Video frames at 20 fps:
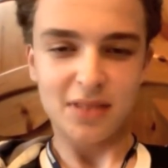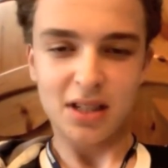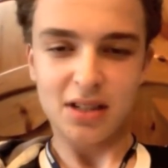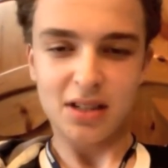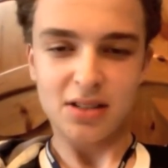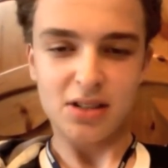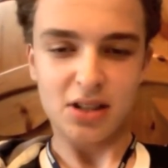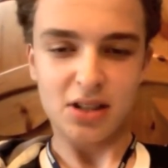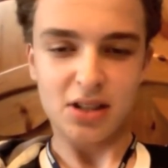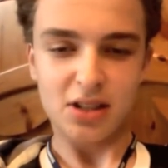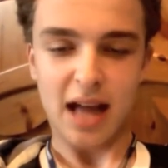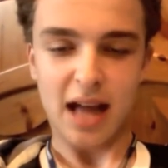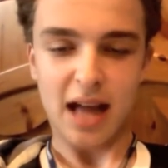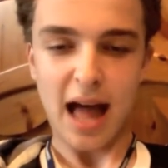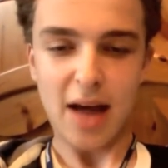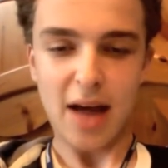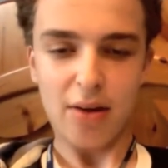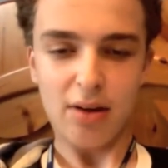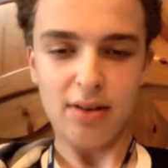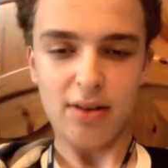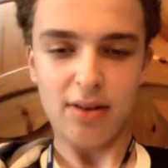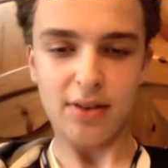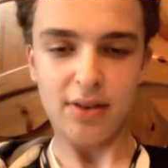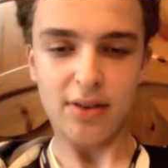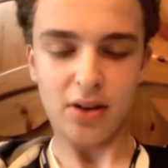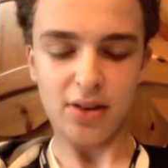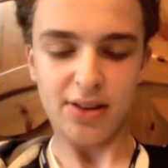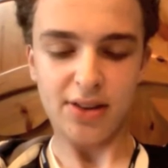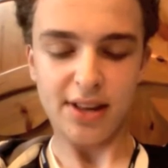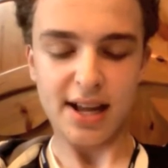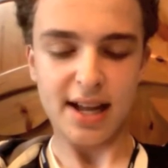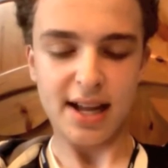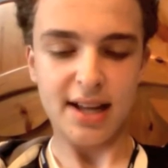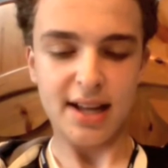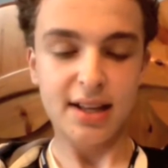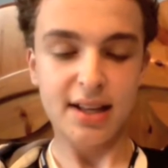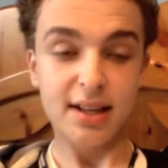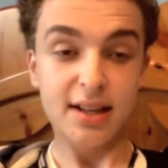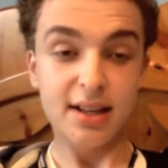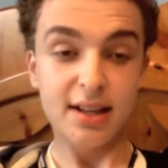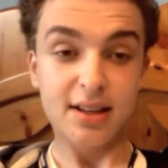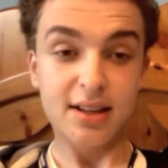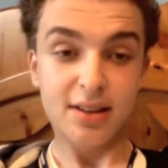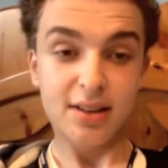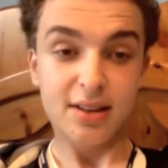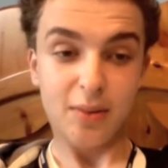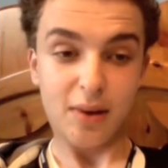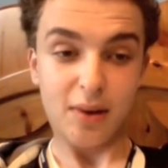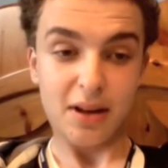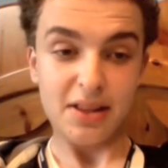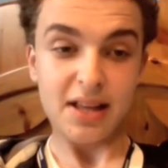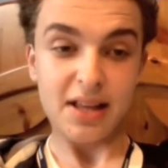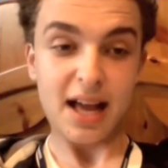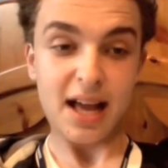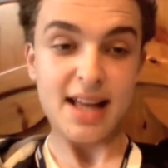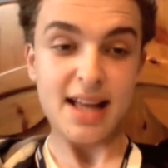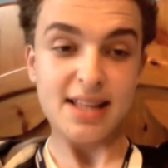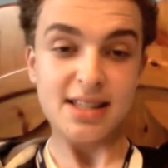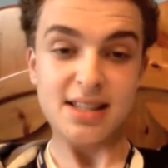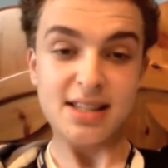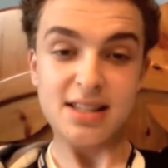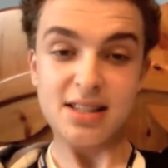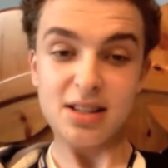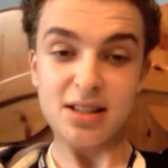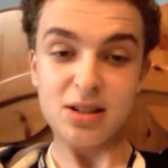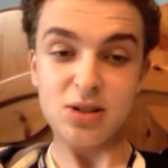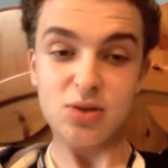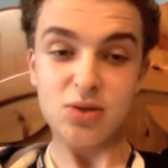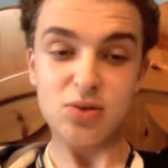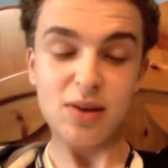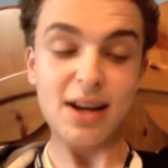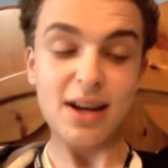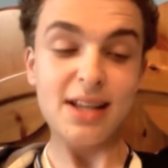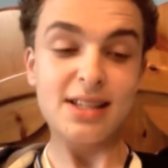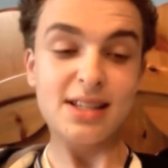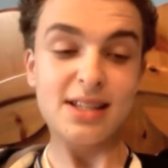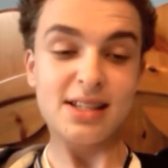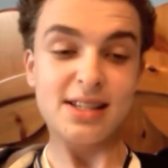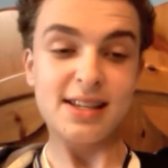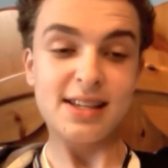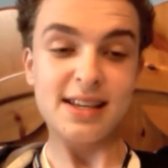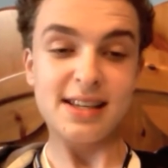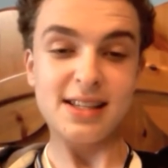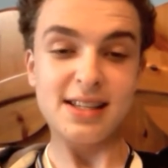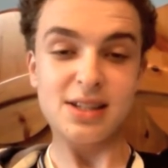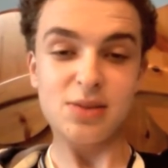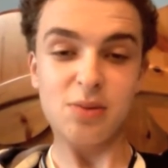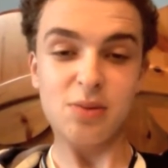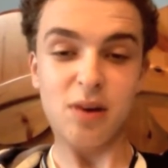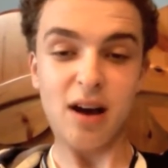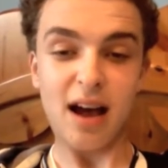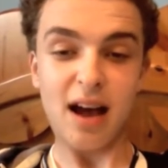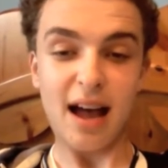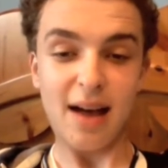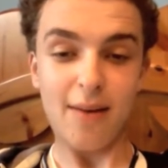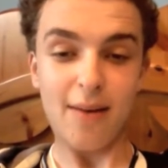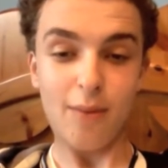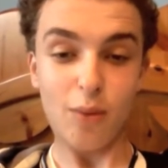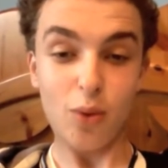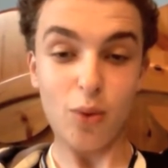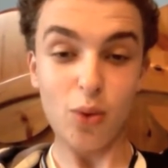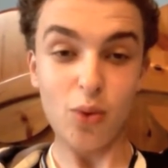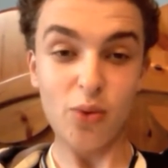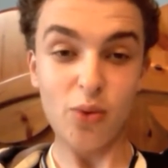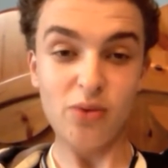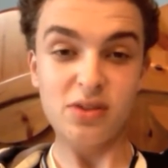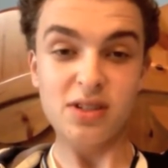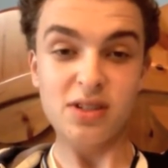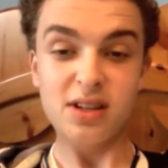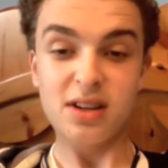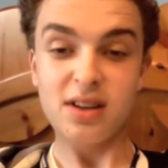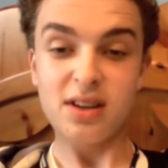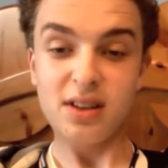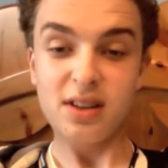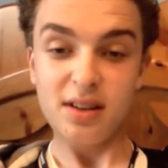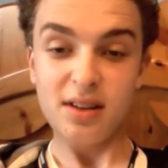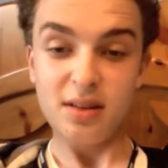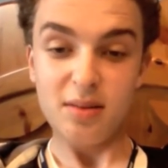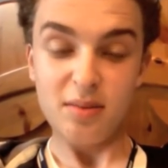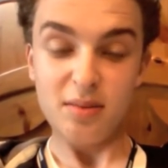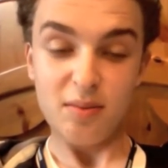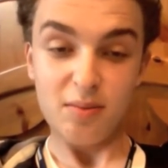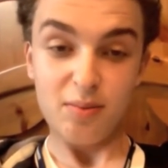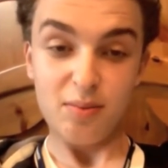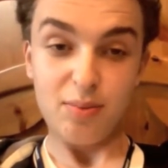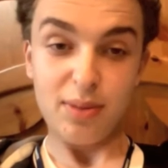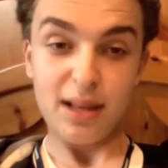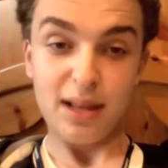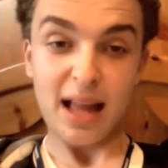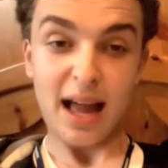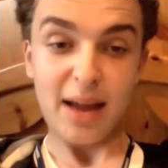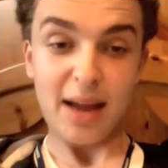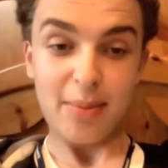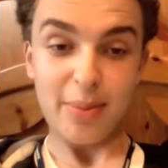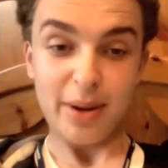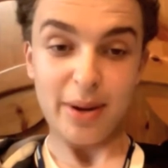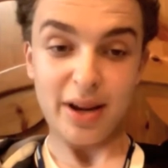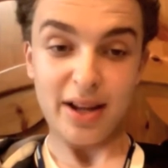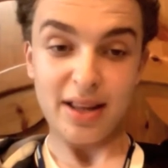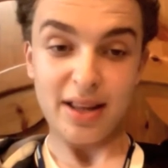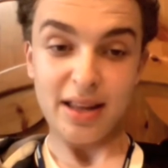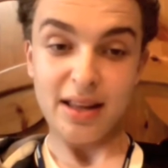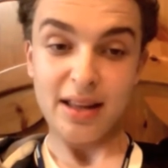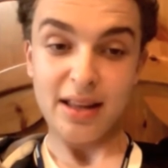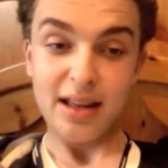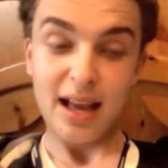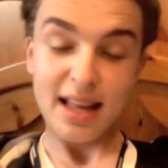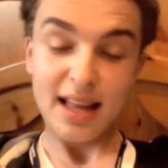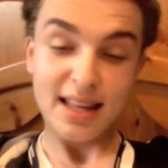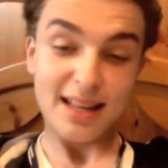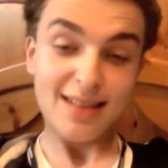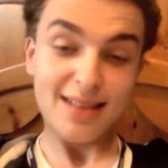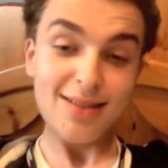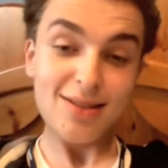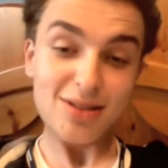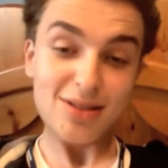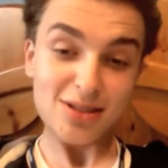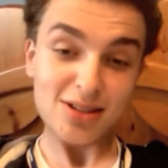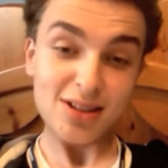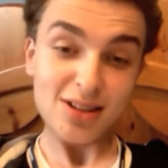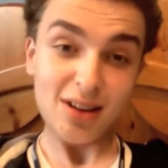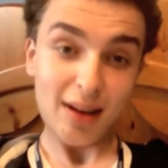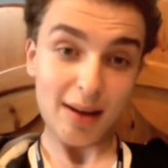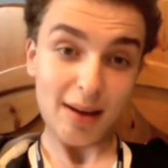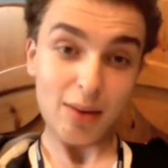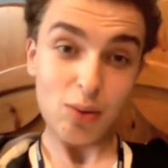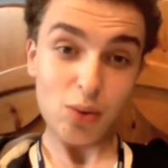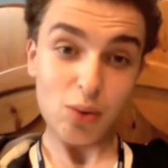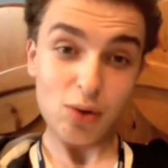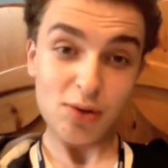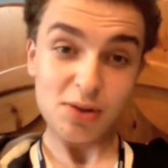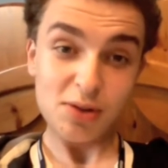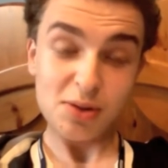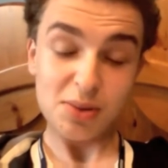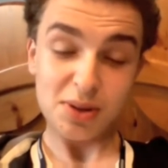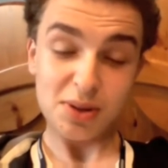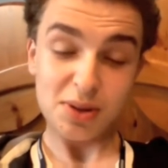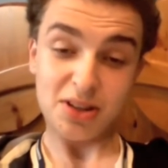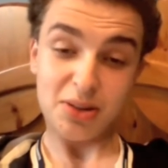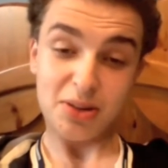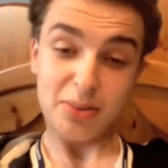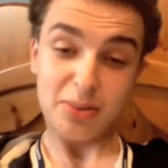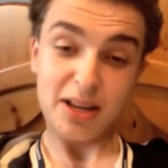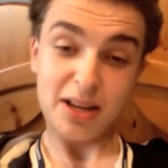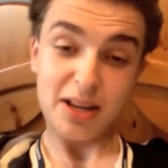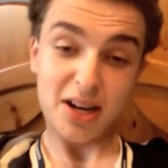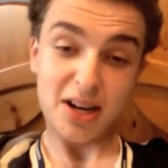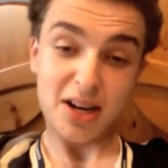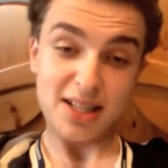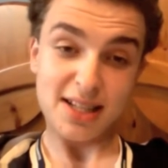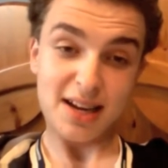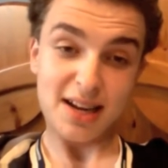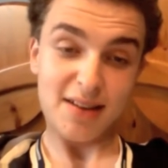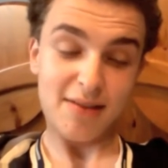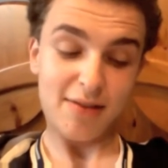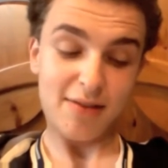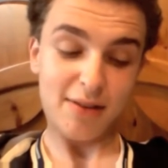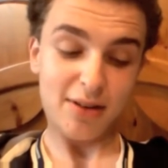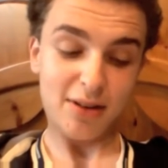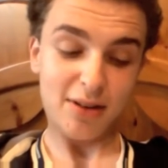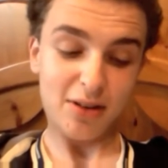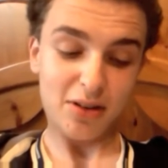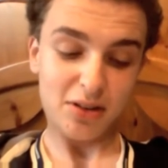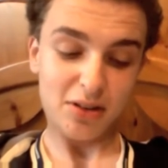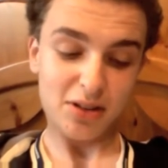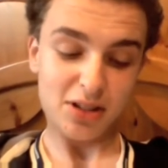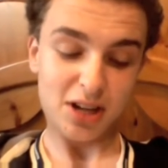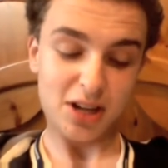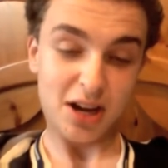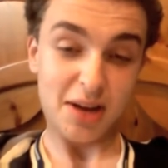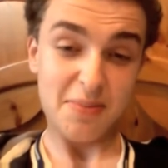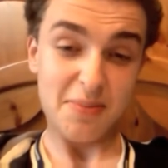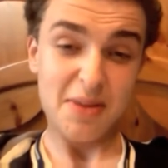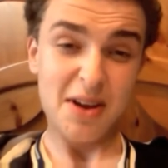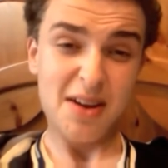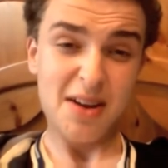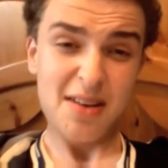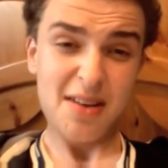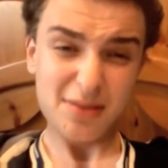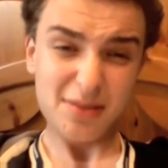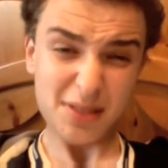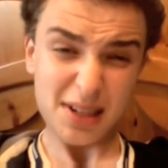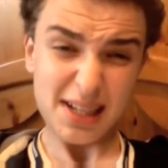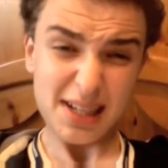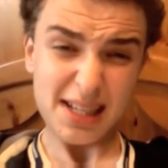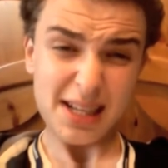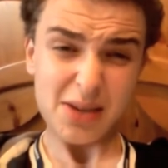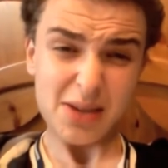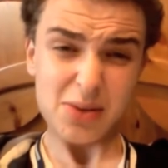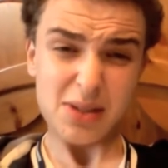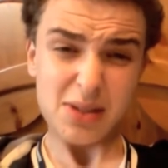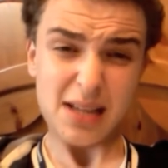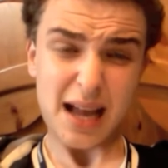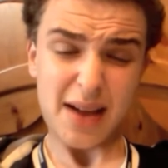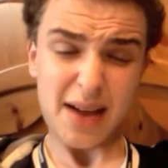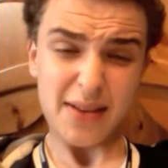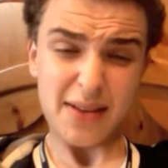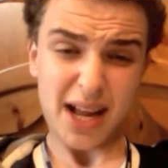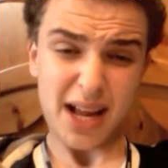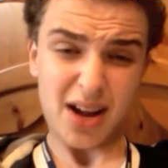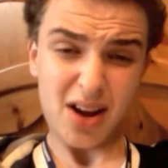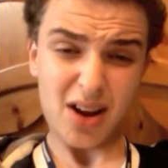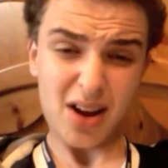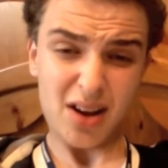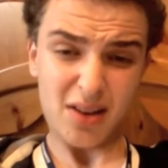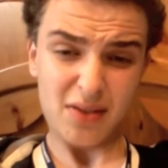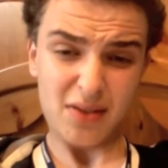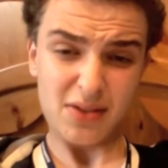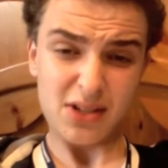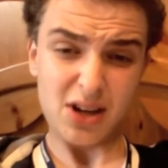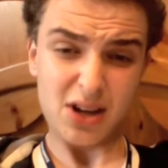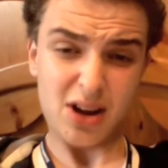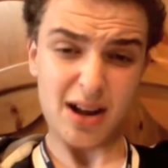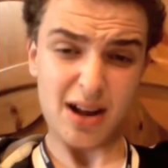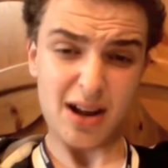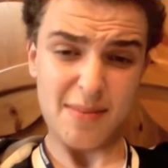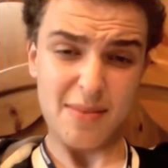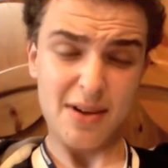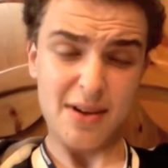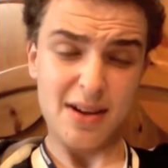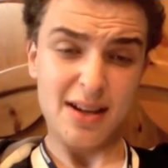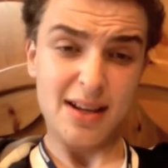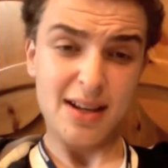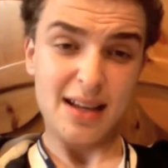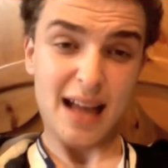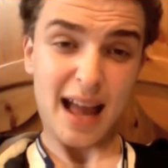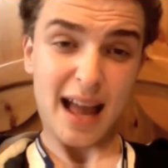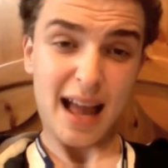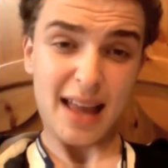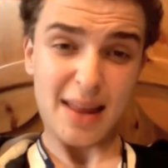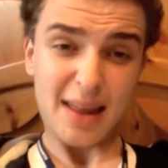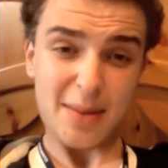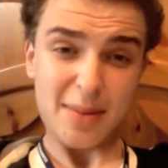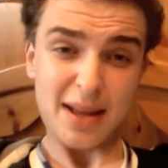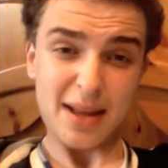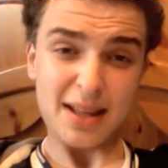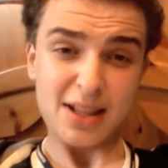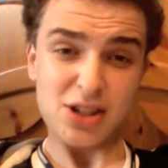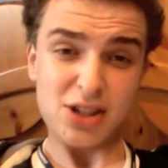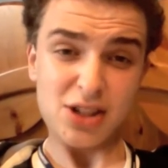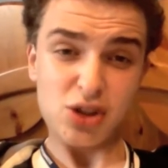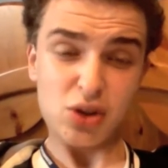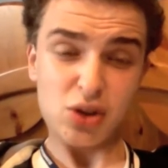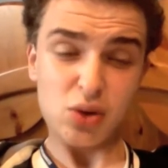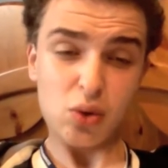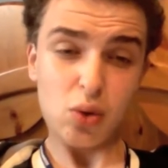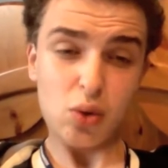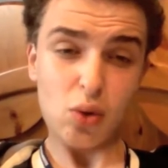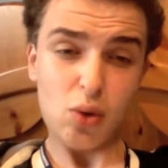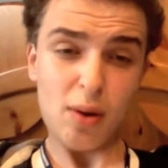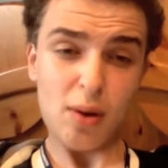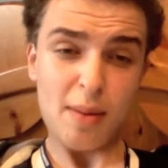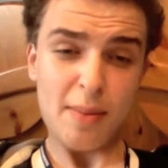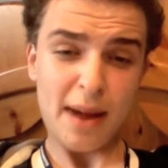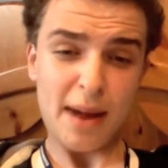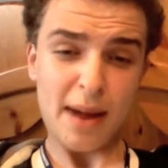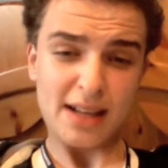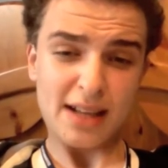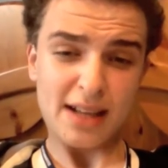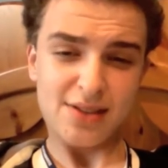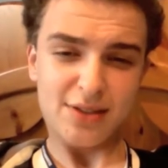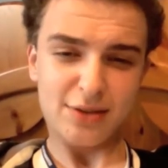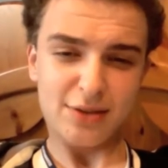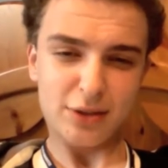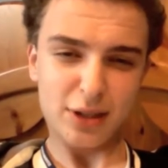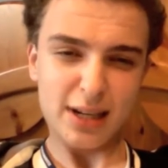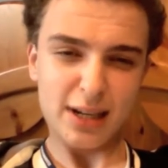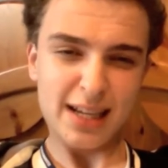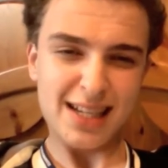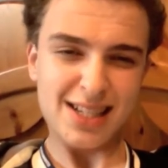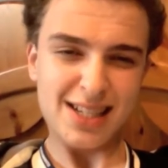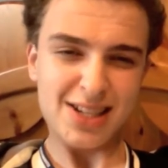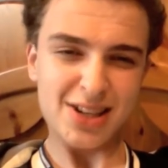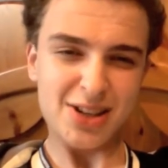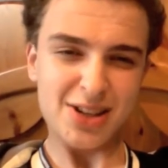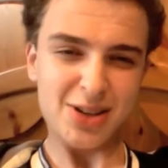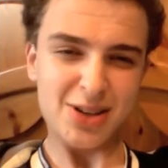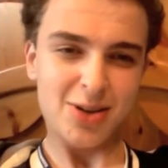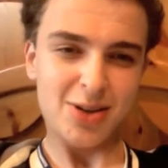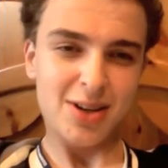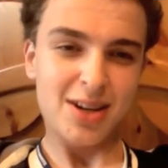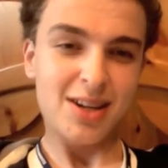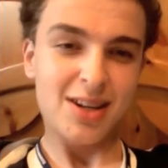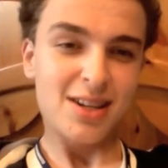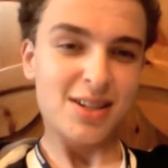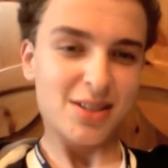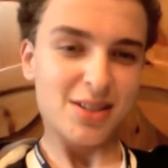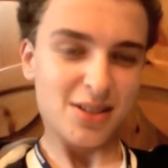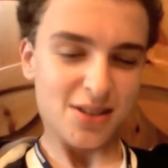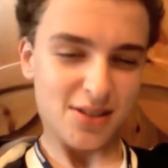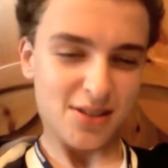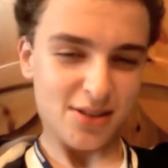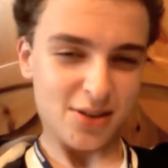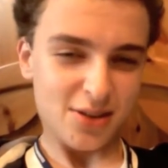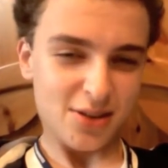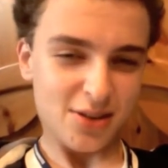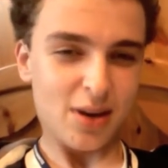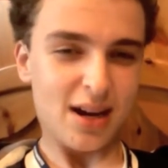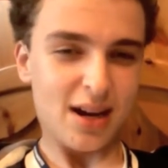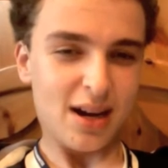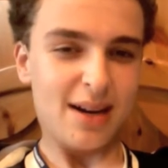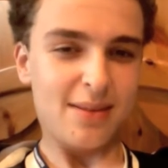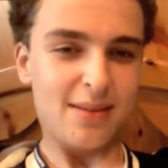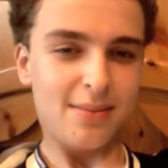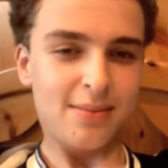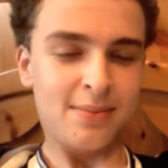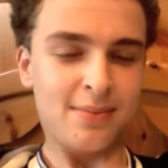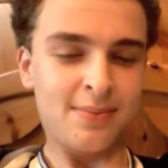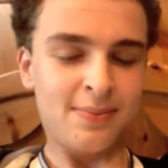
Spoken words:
Don't know how I forgot that one. And the greatest scenes were at Wolves and Blackburn, and it looked like Wolves were going to be going down for a long time. 3-0 down at half time, and they managed to claw it back to 3-2 to